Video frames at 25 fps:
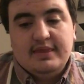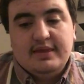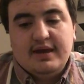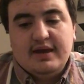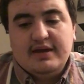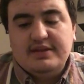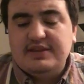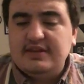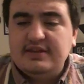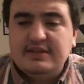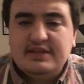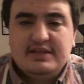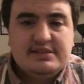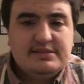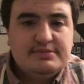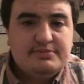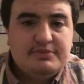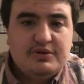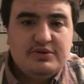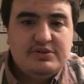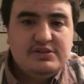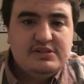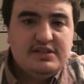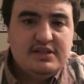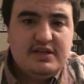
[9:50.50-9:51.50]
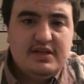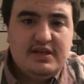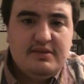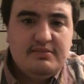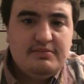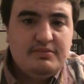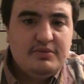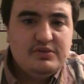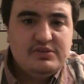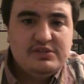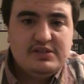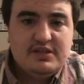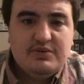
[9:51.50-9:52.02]
I think that's mostly
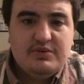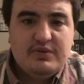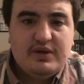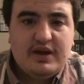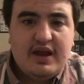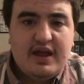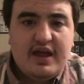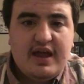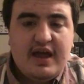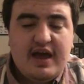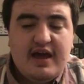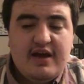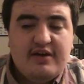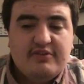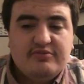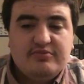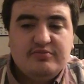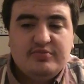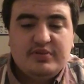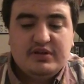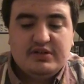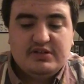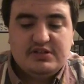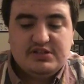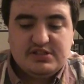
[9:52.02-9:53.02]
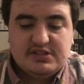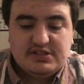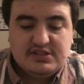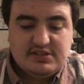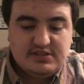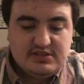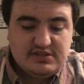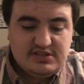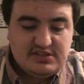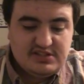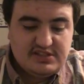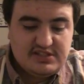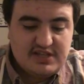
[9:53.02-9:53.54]
mostly what I have, but just
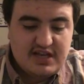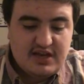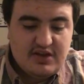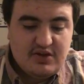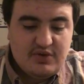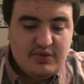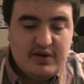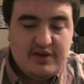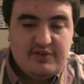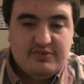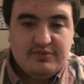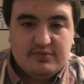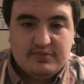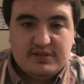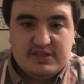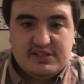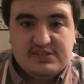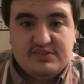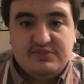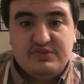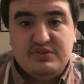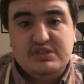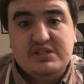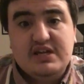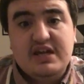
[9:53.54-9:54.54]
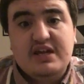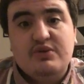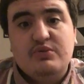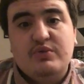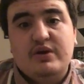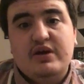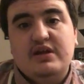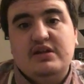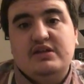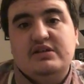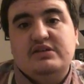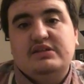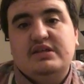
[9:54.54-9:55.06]
just take away from this if you take
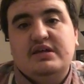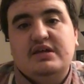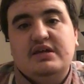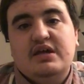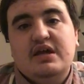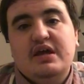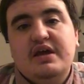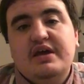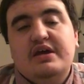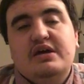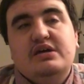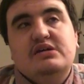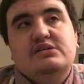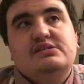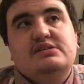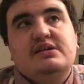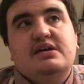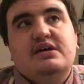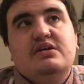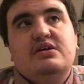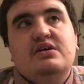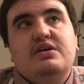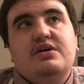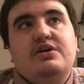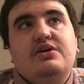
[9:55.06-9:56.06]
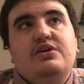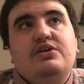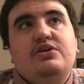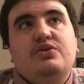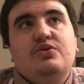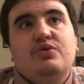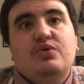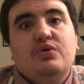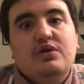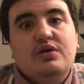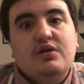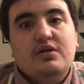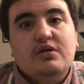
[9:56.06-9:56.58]
away anything is that
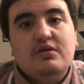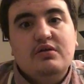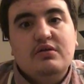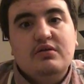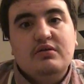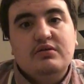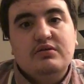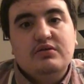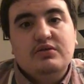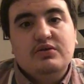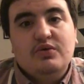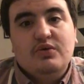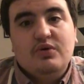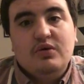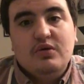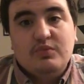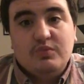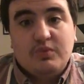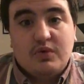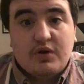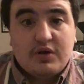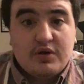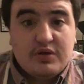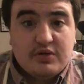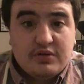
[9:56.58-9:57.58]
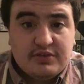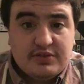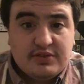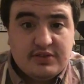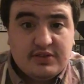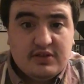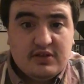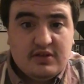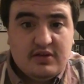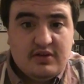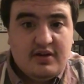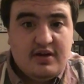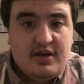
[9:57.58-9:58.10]
your your worth,
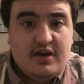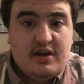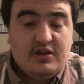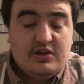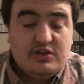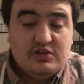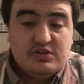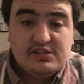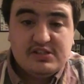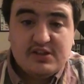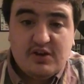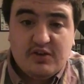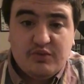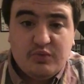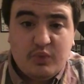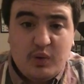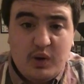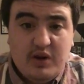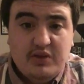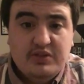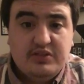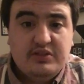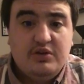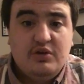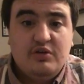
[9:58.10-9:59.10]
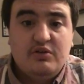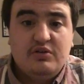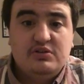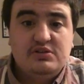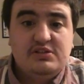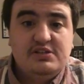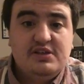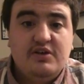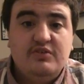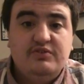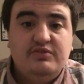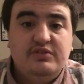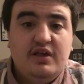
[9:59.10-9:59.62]
uh, your self-worth, your
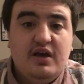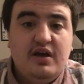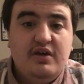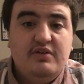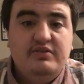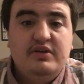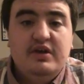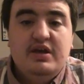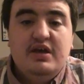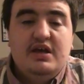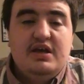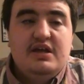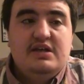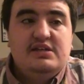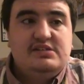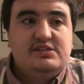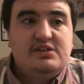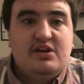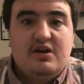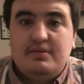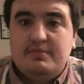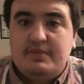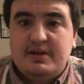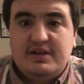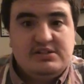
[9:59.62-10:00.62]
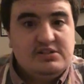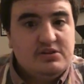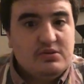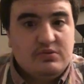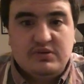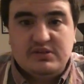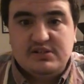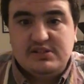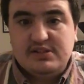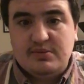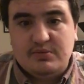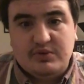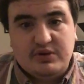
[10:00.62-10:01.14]
self-love is not based on
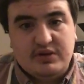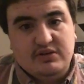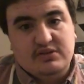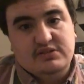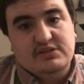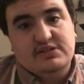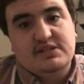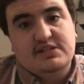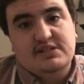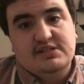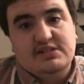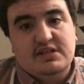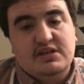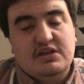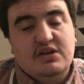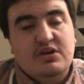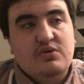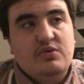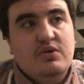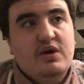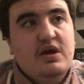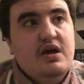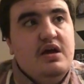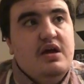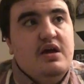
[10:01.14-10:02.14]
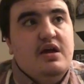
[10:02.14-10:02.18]
what someone else sees in you.